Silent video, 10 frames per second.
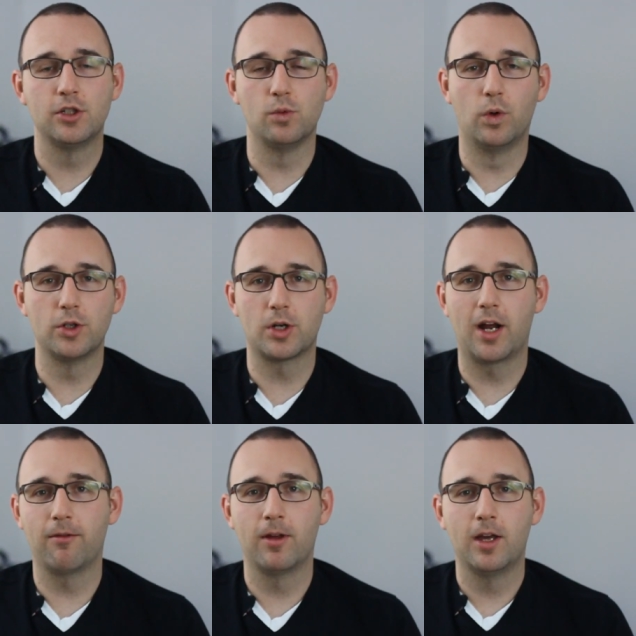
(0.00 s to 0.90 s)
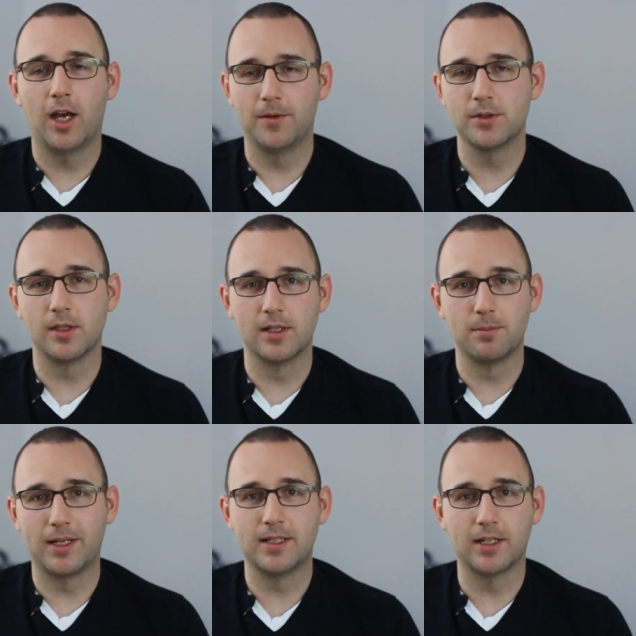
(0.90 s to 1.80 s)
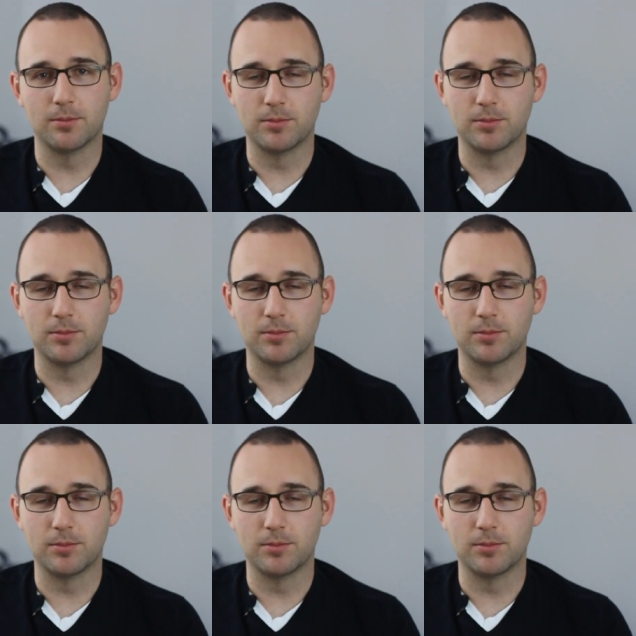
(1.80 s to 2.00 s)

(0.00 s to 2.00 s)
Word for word: to OneDrive. Obviously, this may take